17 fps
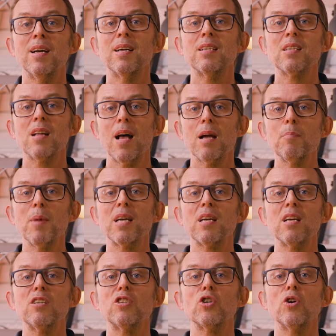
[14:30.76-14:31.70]
It's like
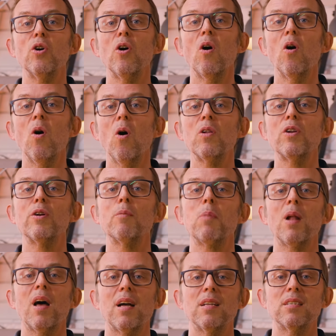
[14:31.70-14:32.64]
making sure all your
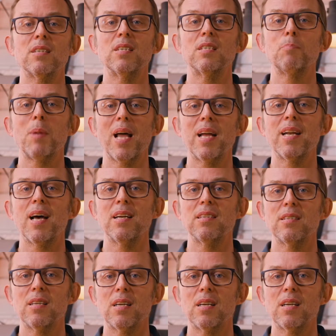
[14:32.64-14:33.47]
appliances play nice